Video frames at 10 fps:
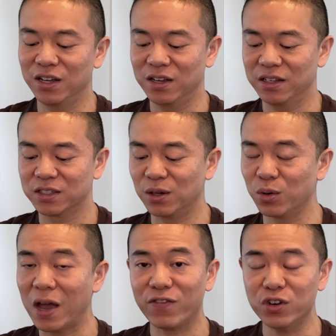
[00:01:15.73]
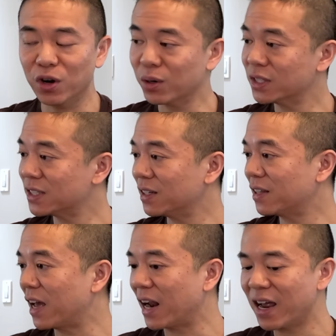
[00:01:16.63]
So have you noticed
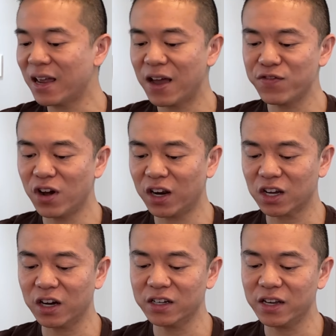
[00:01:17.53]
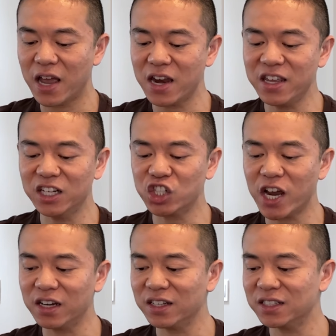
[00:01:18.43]
that I have not gotten any
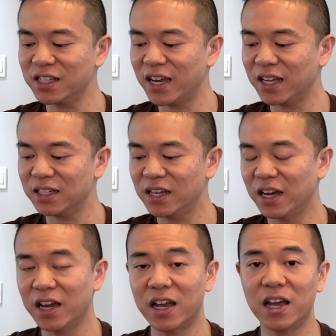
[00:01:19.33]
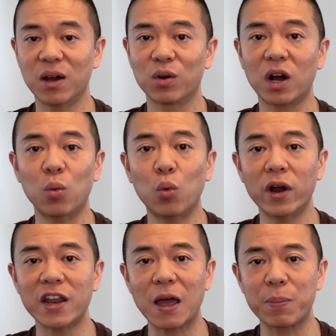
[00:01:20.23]
enchanted yet? Got
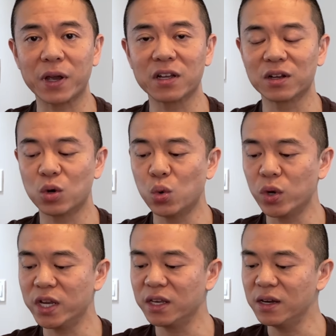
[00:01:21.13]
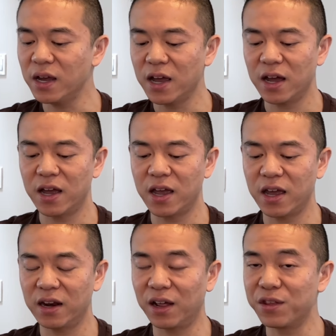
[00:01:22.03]
one epic queen,
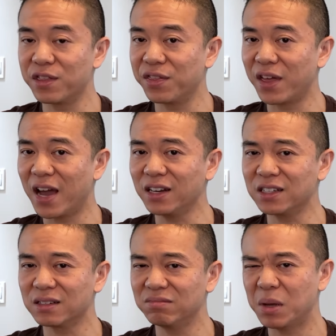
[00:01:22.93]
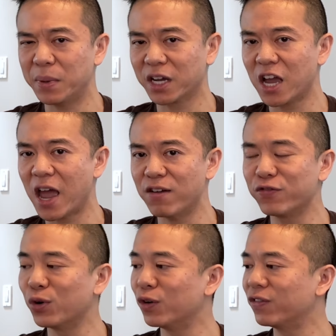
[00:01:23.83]
and other than that, maybe a
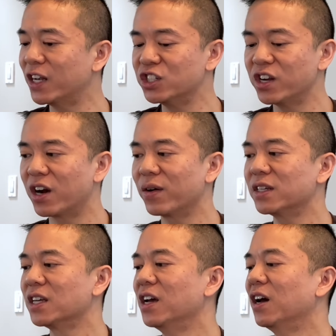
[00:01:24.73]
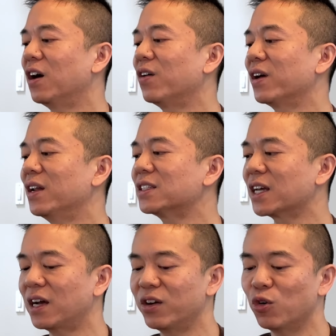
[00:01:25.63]
handful of legendaries. All right, let's
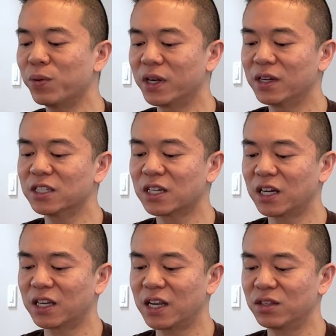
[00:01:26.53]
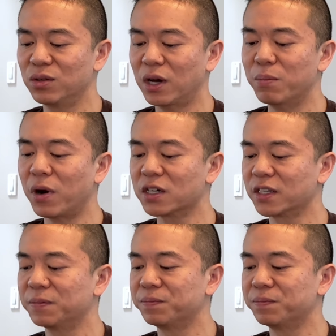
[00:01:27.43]
get unopening. Let's get to unboxing.